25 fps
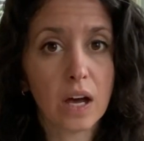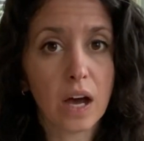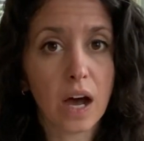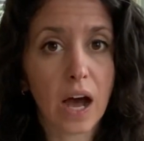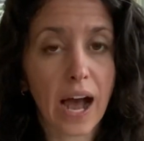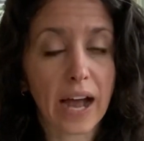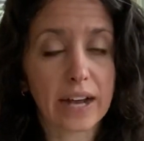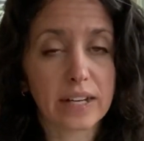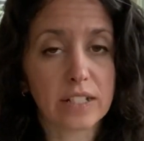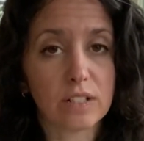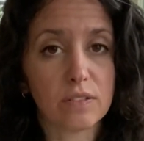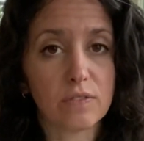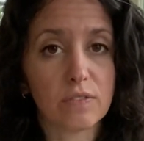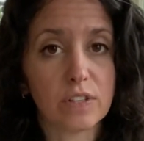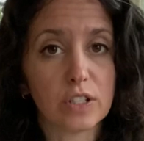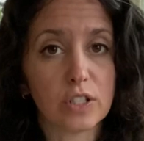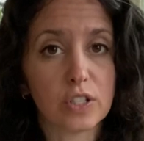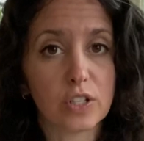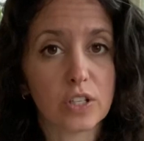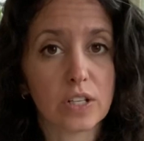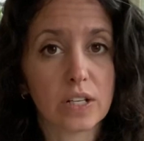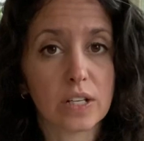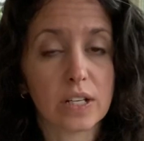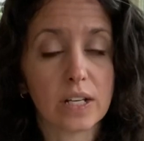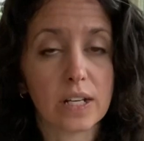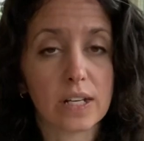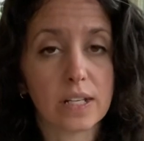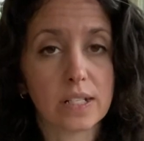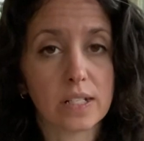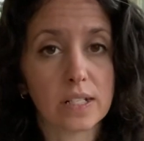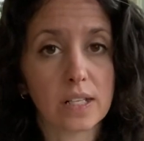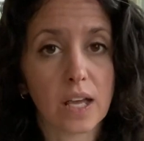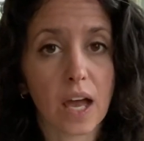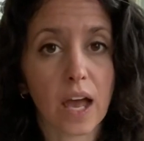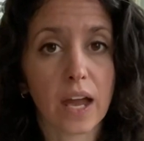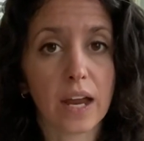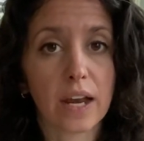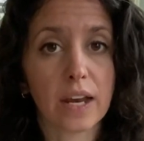activation and
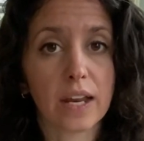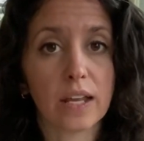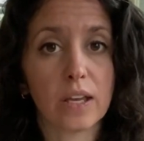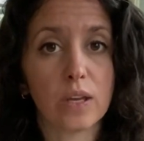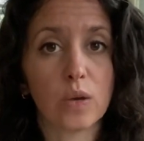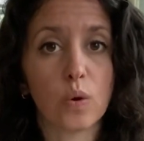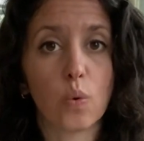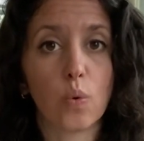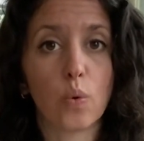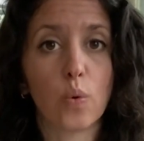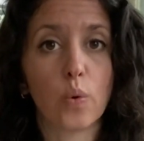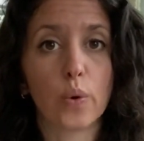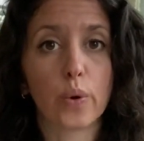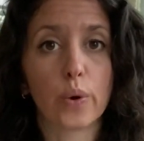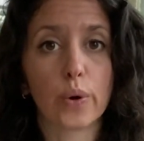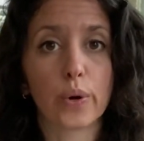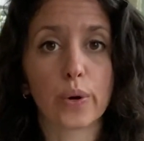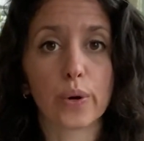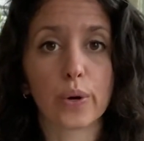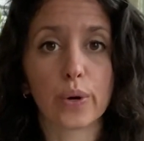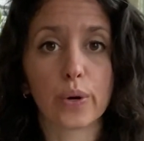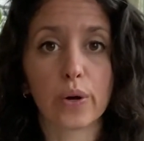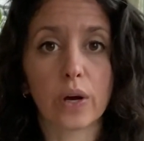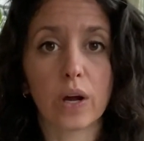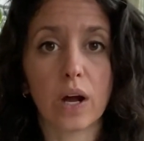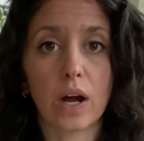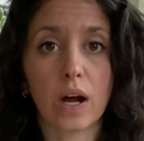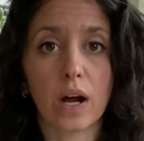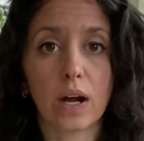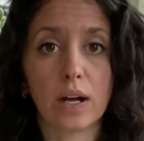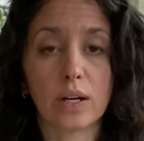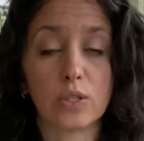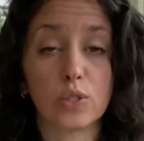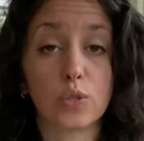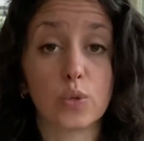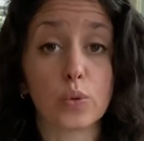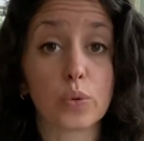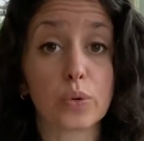anxiety,
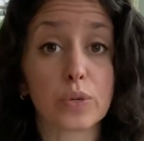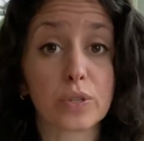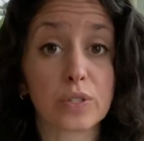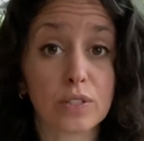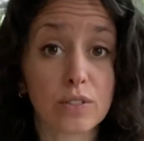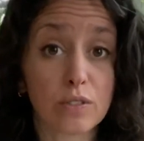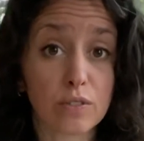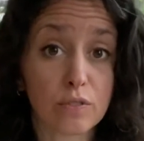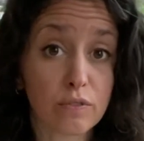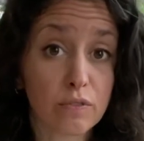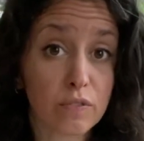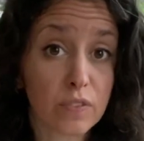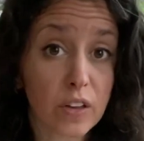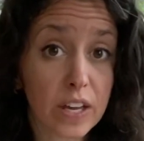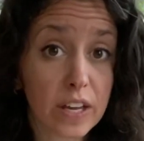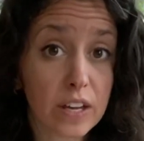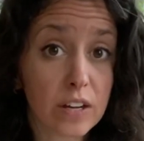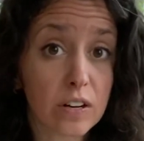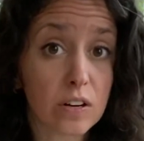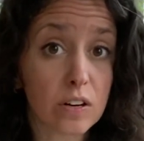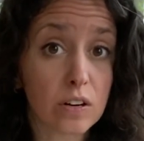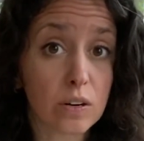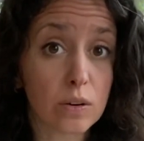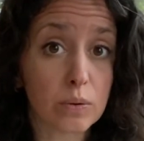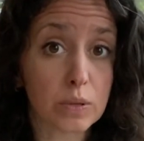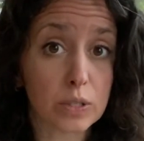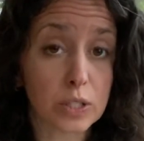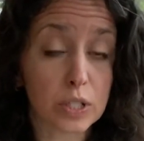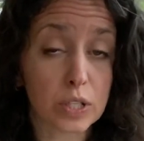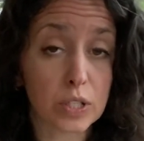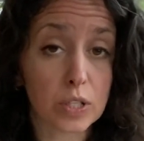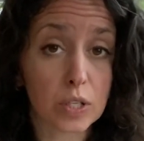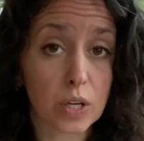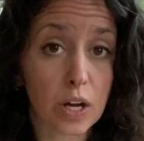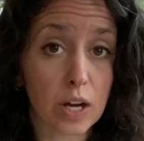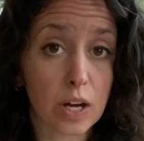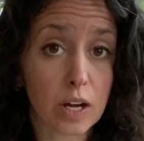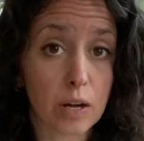or dorsal vagal, which I
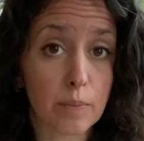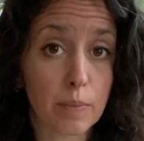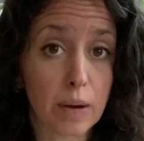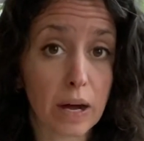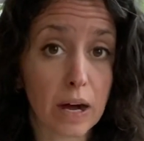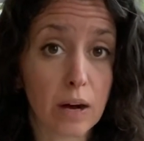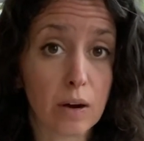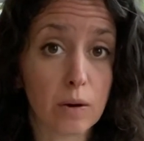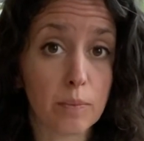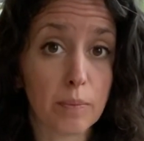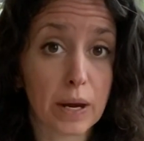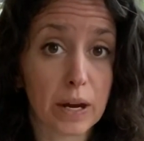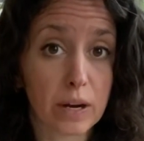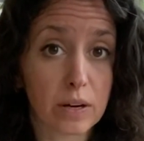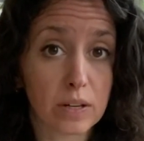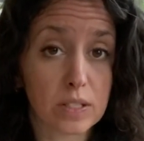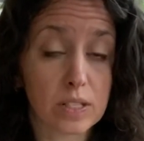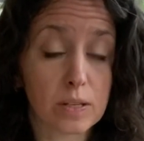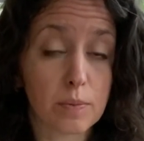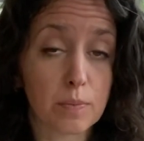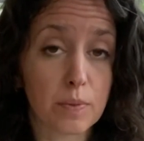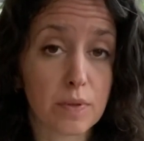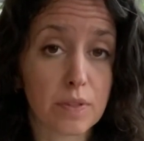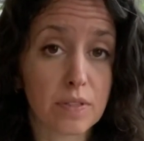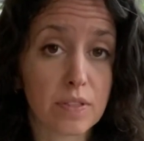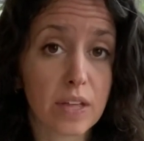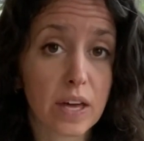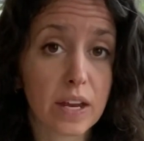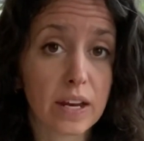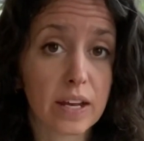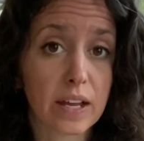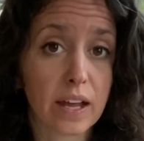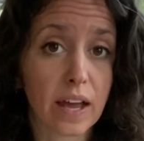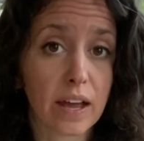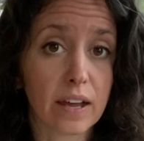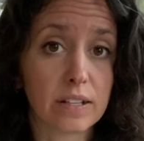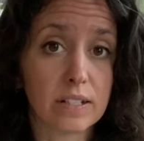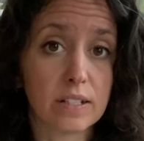talk about,
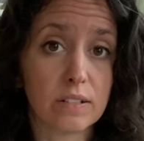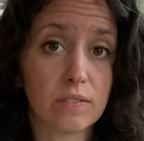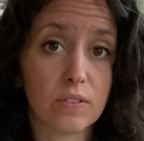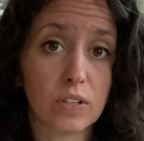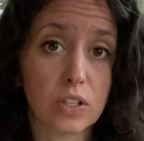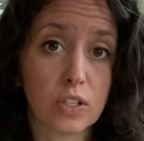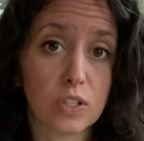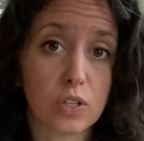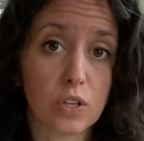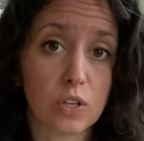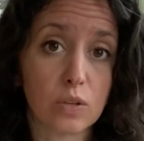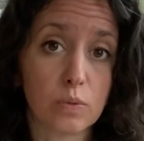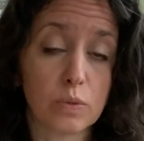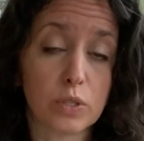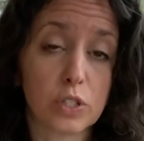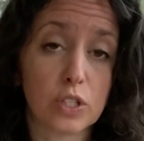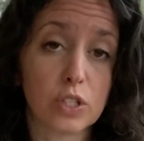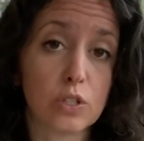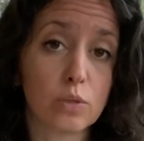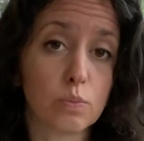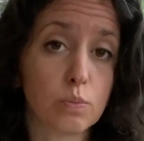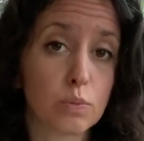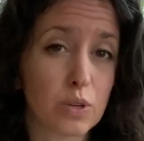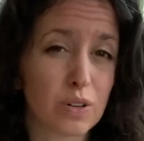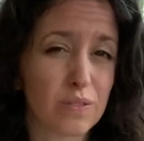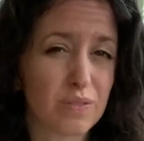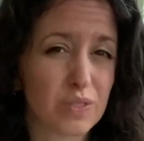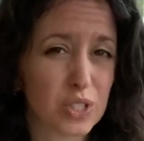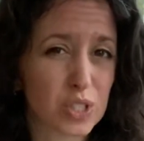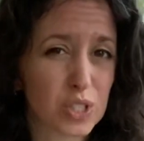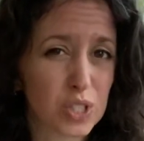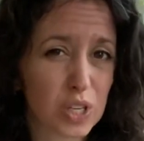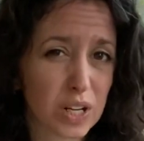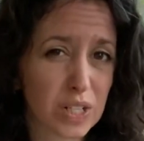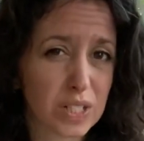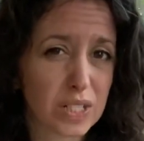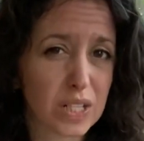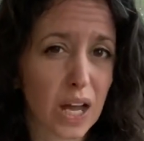parasympathetic activation, which is more of a
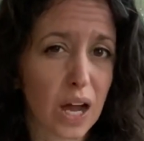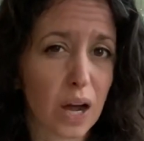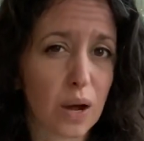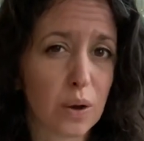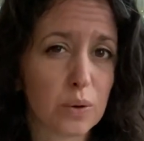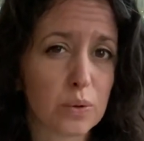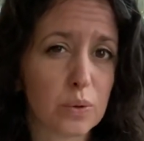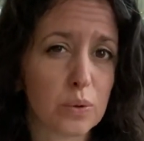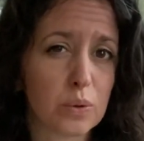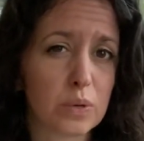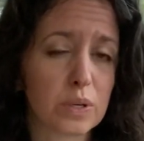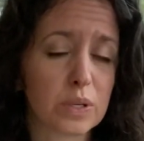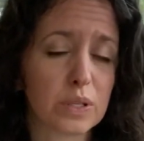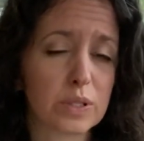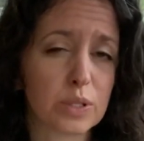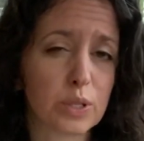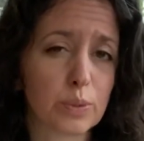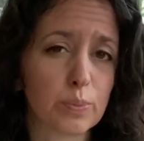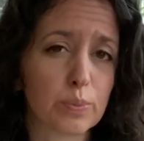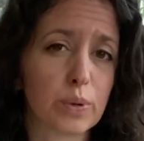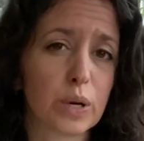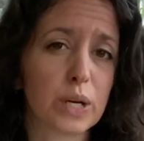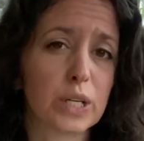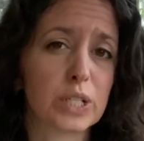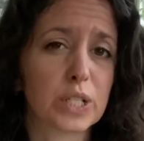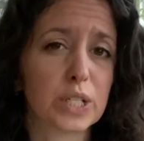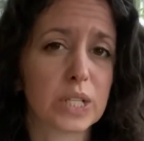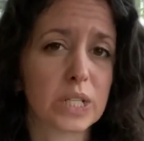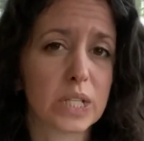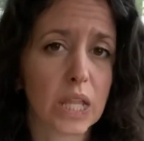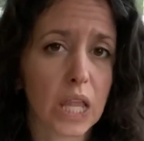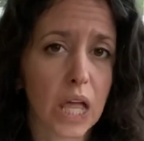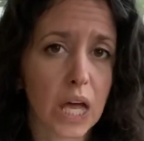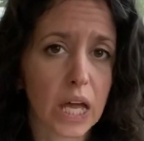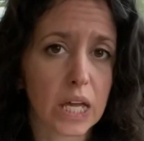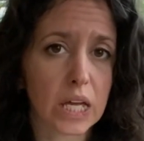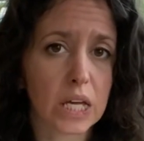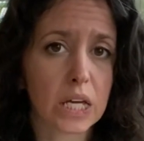shutdown or
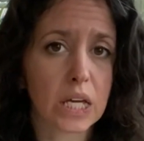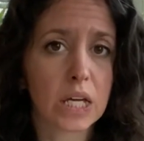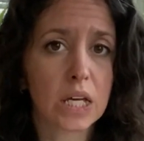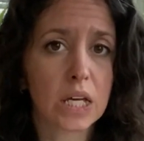depression-like